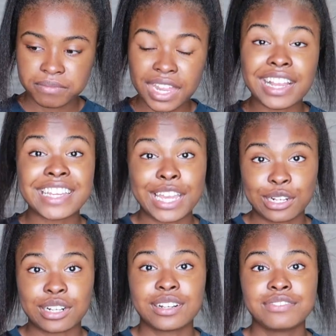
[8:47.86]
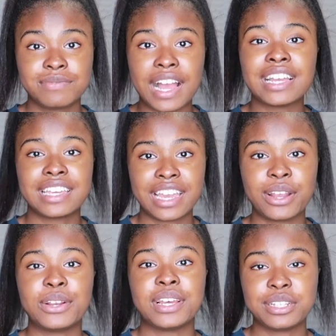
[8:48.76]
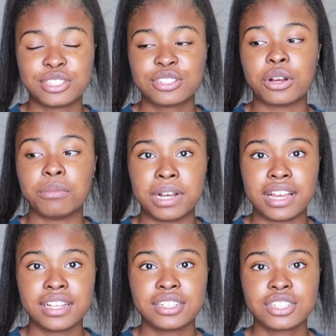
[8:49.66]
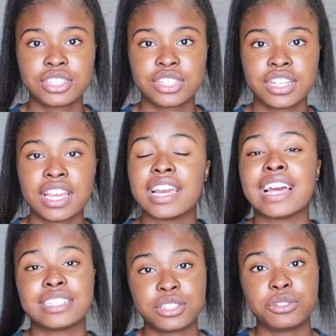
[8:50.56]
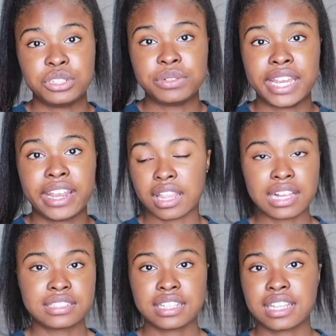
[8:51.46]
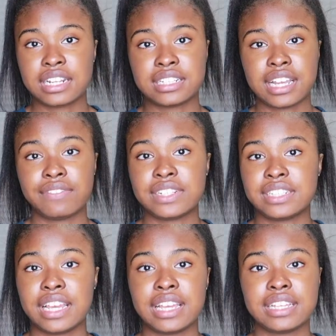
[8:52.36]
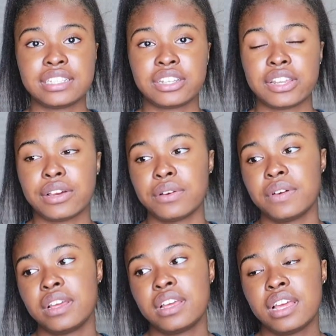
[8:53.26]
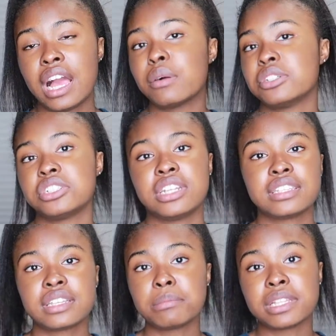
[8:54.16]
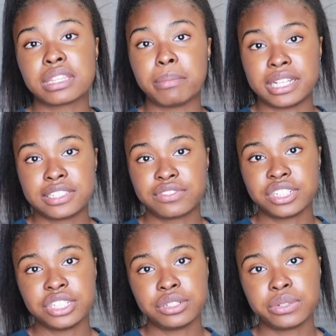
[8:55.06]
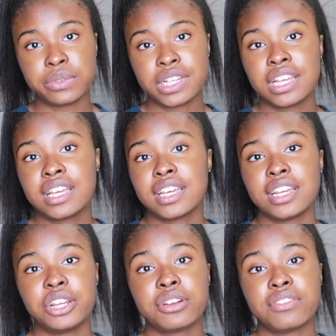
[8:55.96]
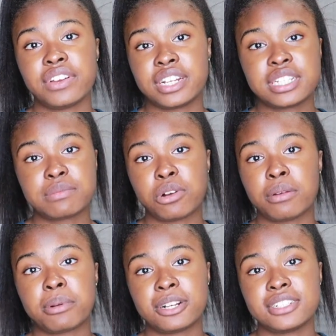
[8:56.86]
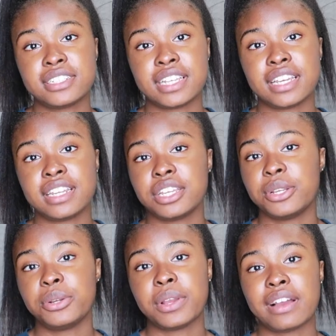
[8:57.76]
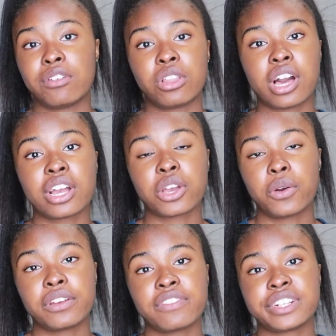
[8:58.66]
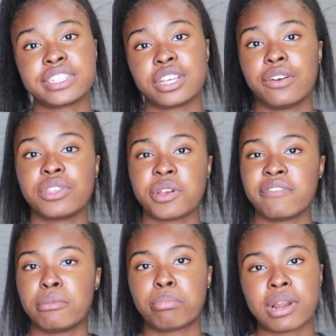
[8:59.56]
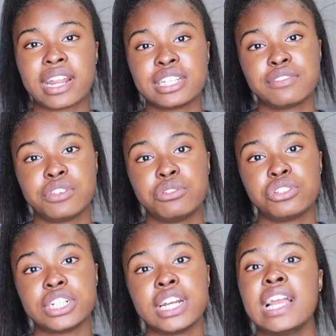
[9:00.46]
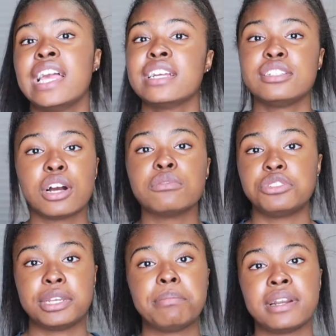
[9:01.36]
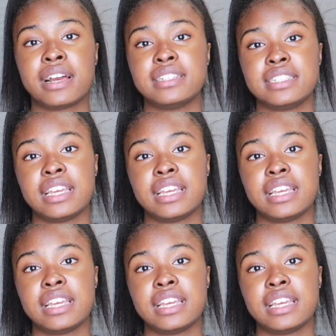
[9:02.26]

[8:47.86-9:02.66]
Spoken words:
I cared so much, and I still do care. The last thing that I just have to say is, you know, I wish nothing but the best for you. You're a very smart person. You have a lot going for yourself. You have the brightest future. Don't jeopardize